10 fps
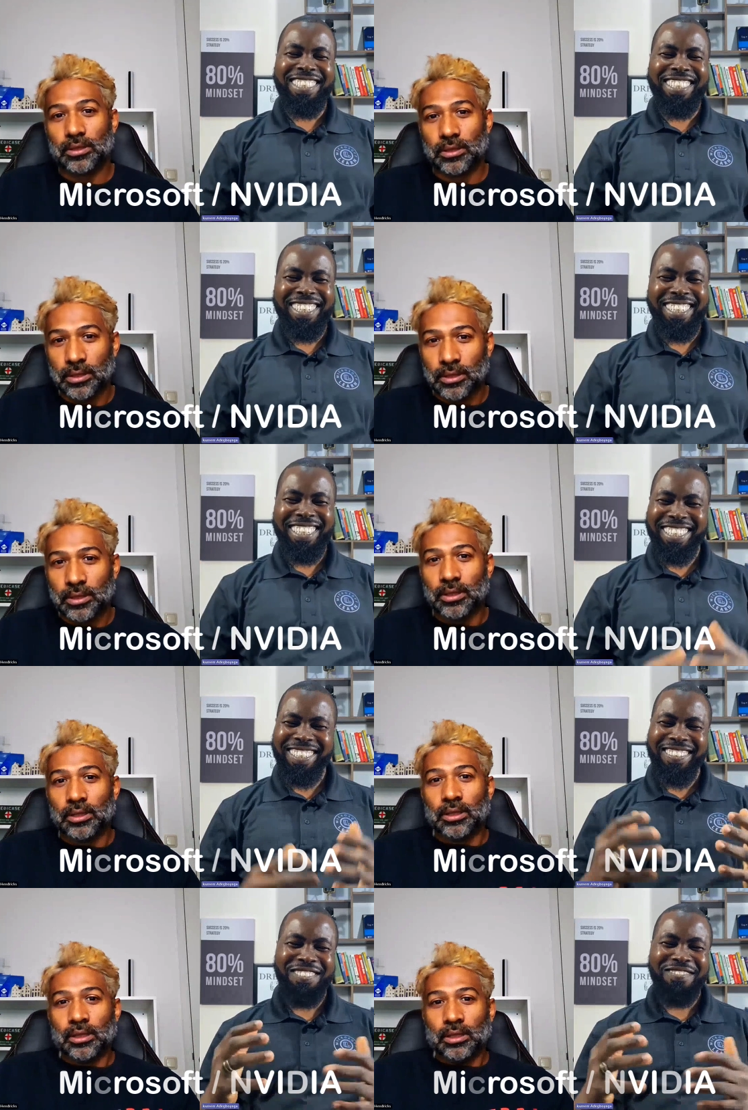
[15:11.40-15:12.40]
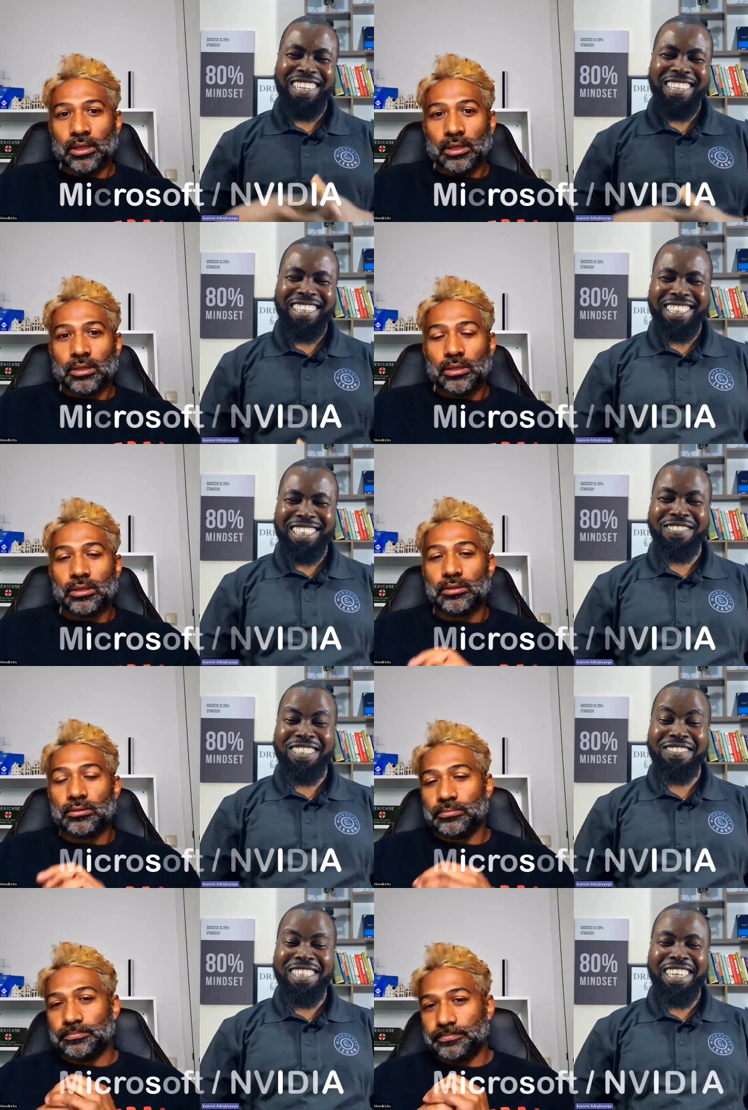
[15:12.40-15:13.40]
Speaker 1: yesterday you know the
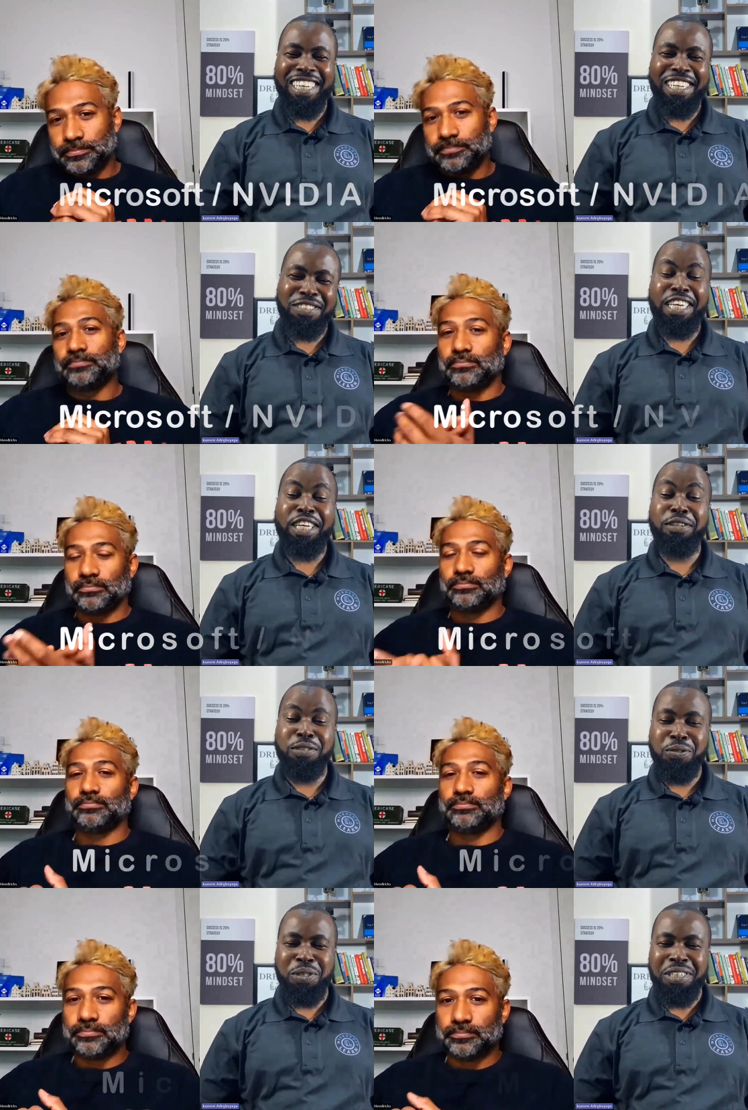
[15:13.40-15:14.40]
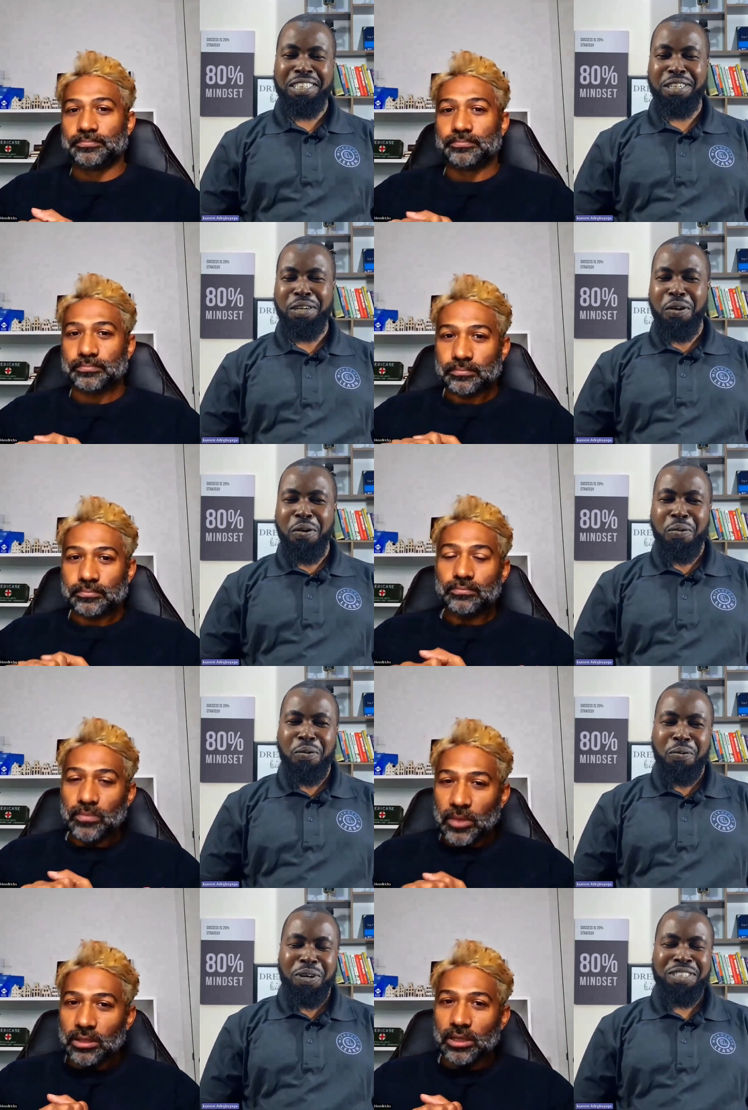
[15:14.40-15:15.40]
partnership is really a huge one
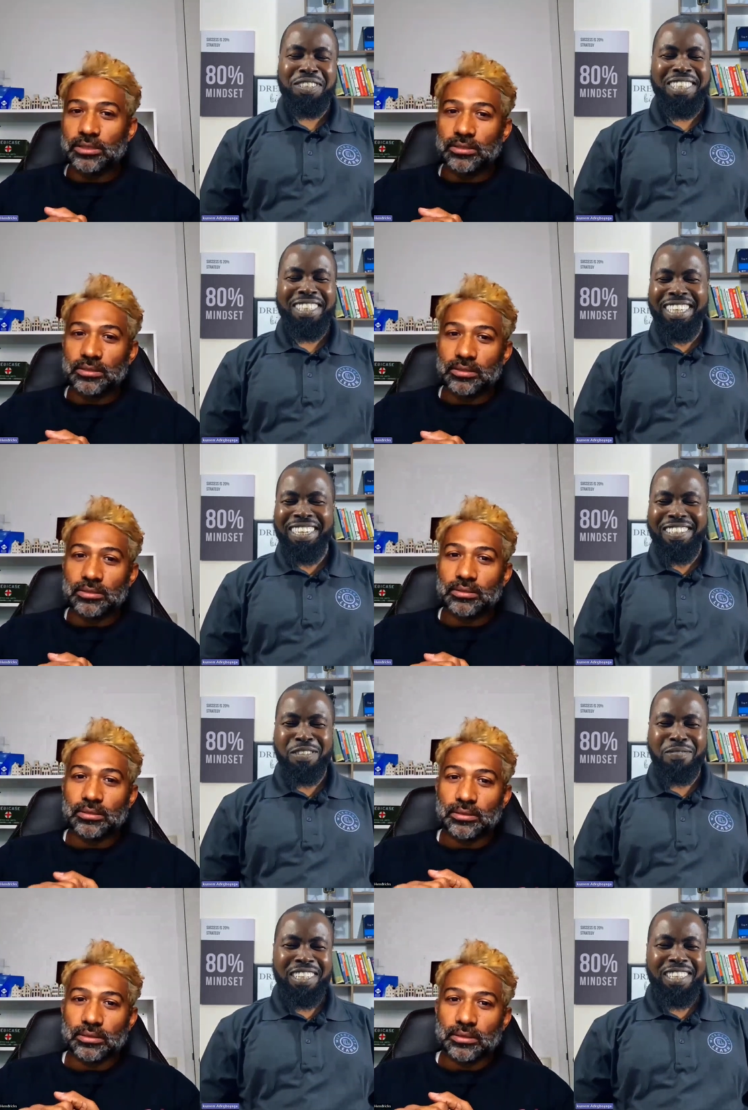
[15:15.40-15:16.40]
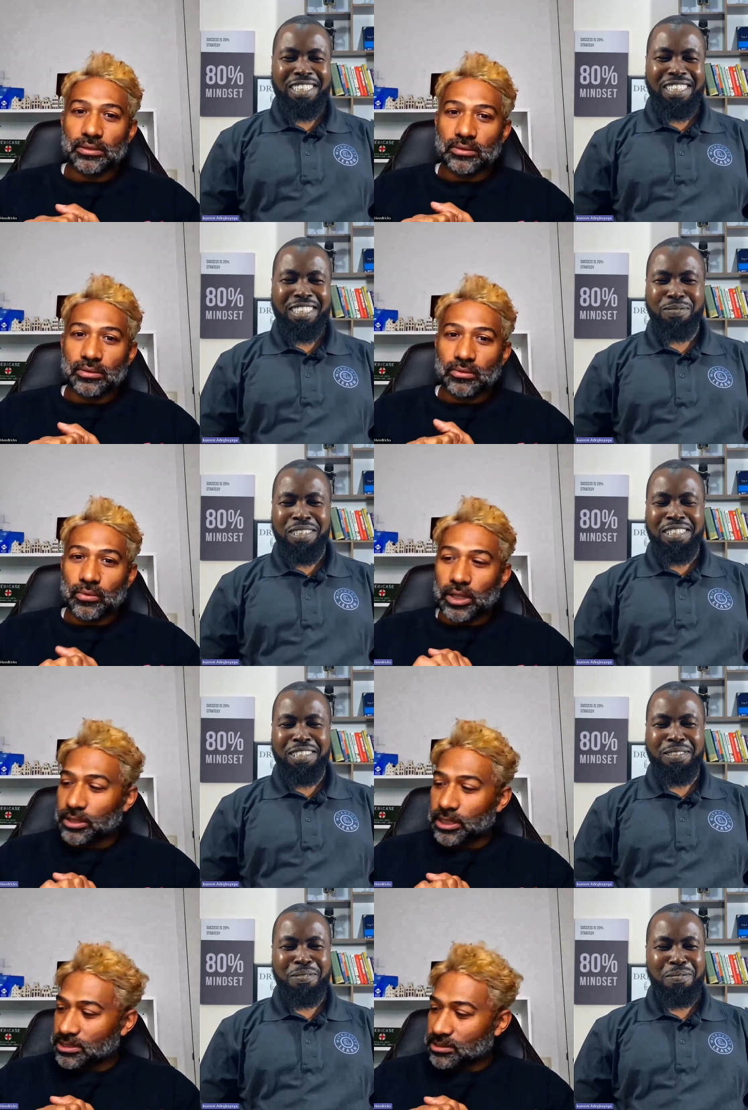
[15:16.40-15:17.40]
What's your take on the partnership?
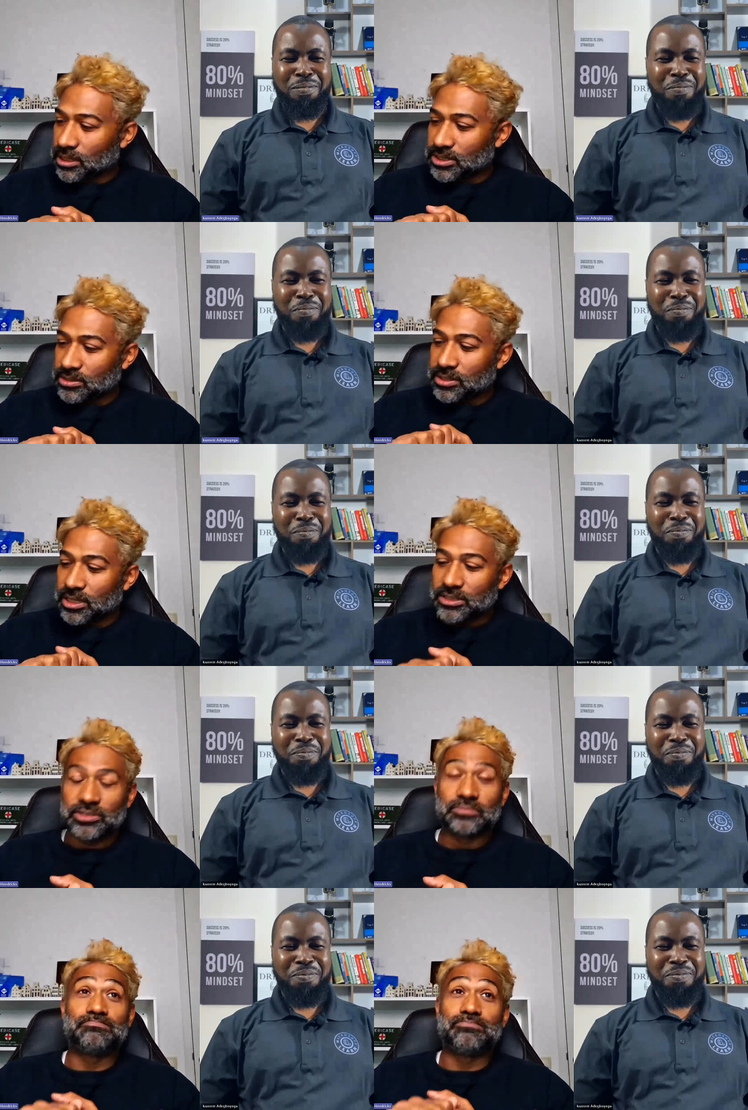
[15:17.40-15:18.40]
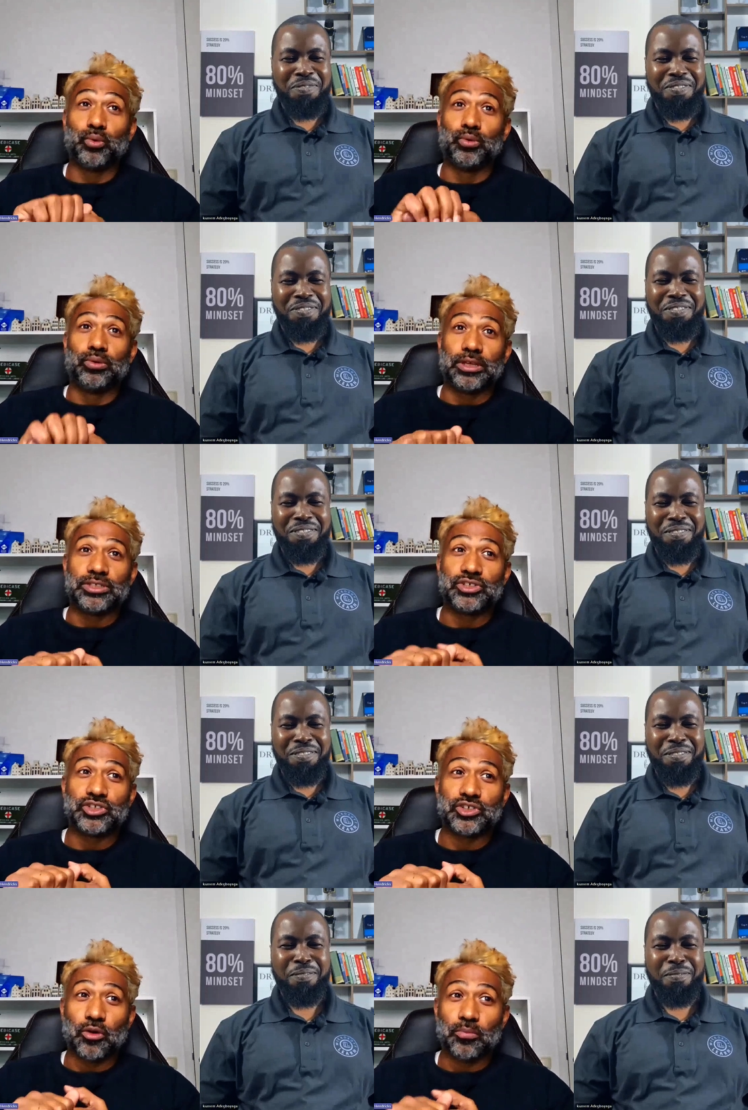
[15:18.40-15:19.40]
Speaker 2: Well, there's there's, there's ooh, there's
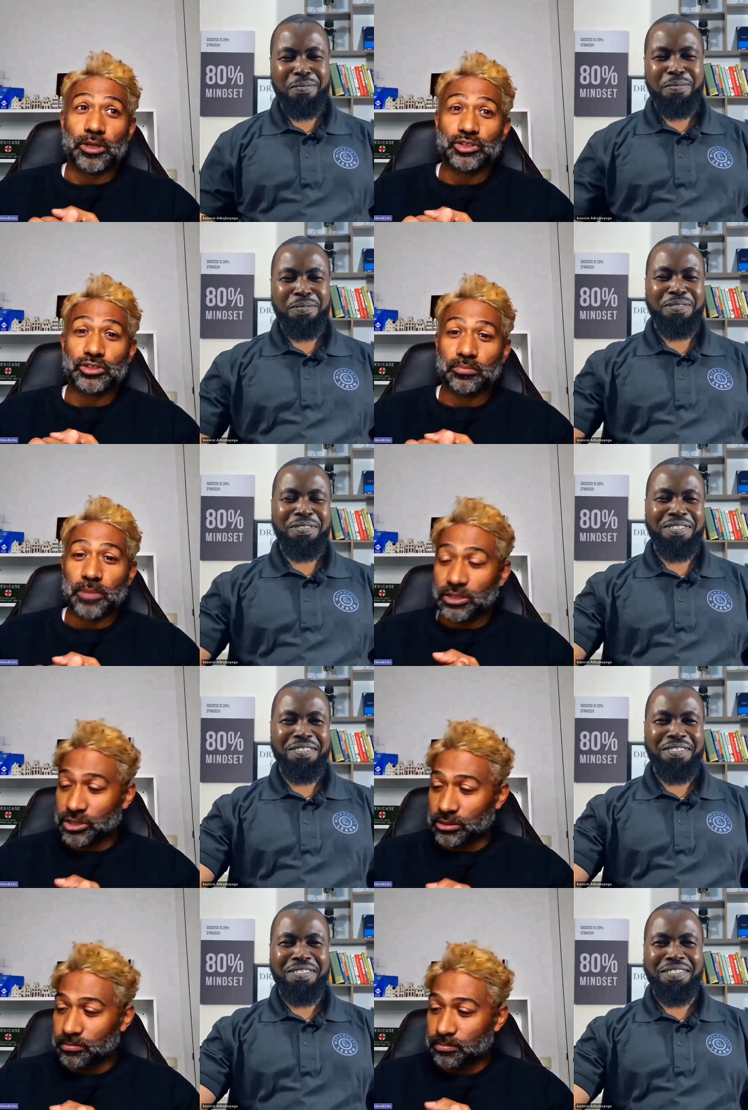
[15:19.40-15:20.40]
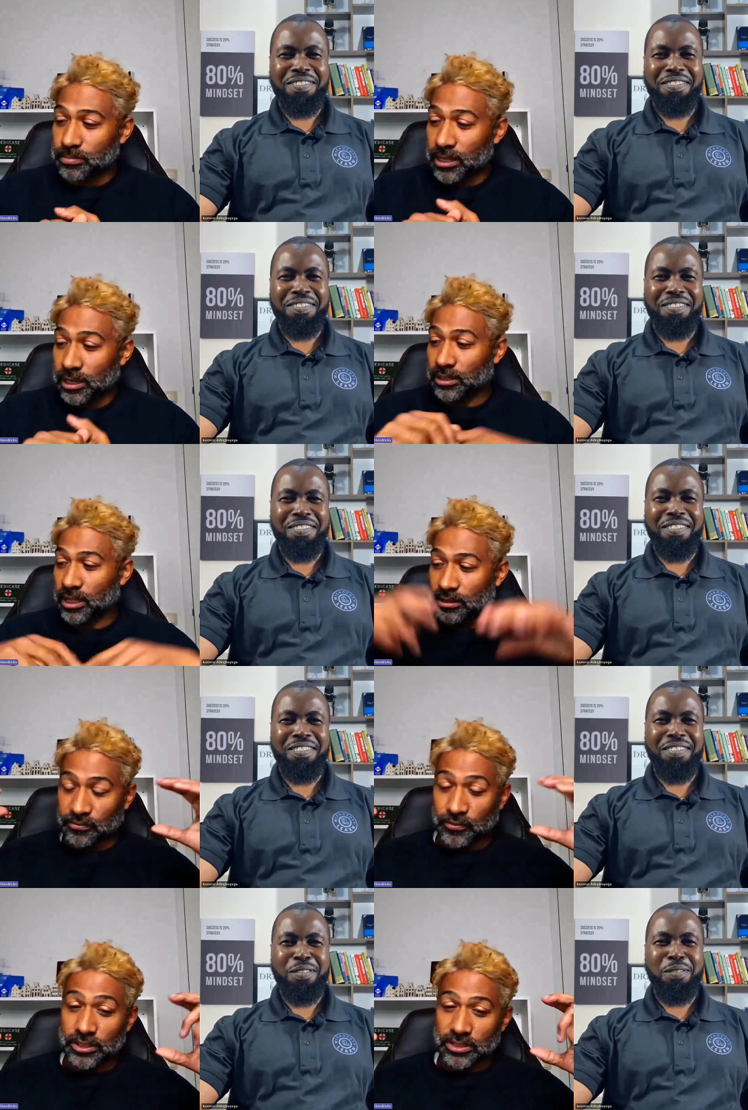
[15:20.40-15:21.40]
just so much to mention. At, at
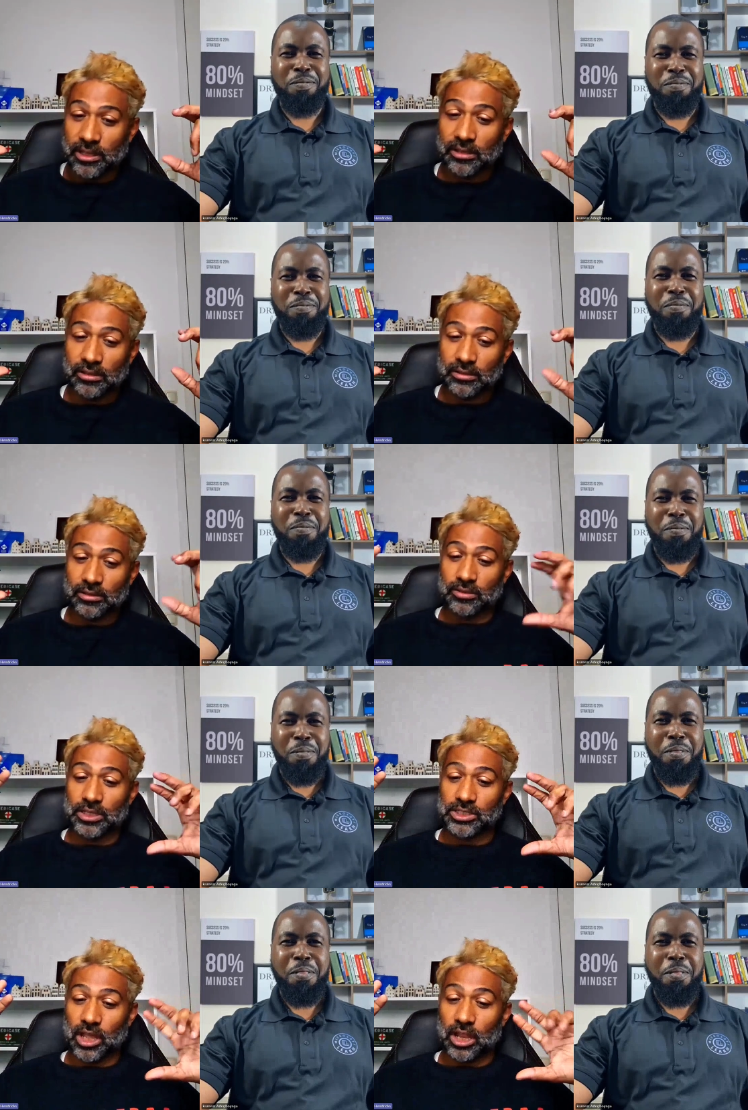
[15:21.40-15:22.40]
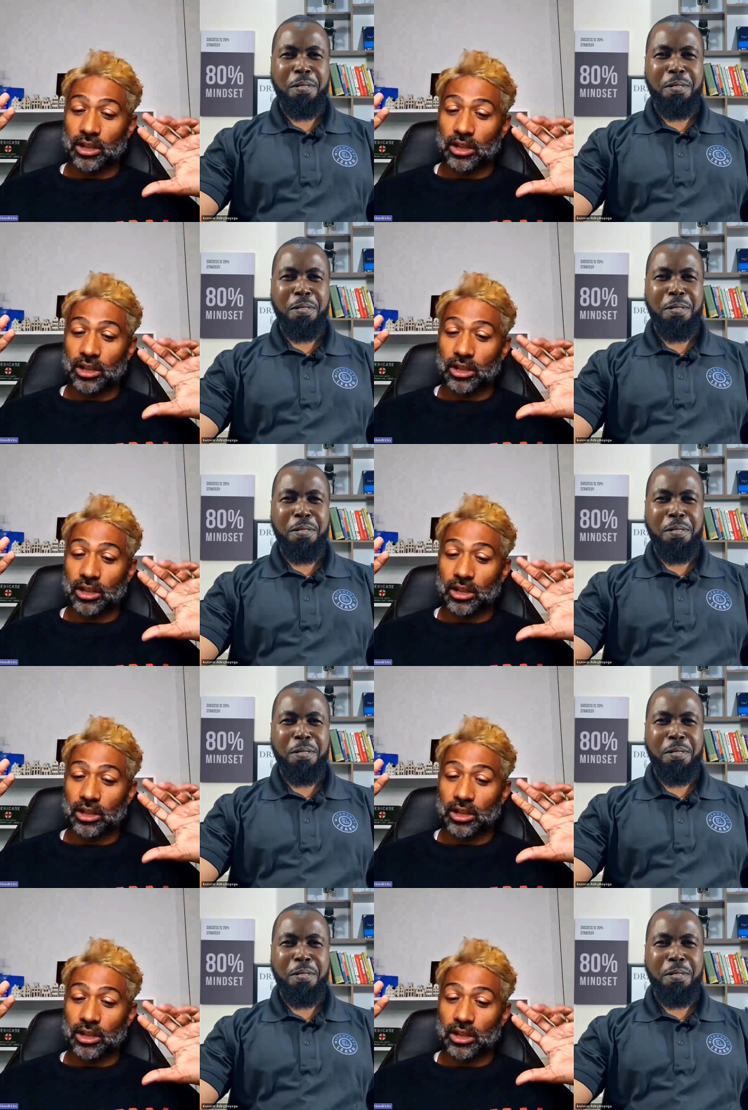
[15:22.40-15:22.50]
the first thing, there's a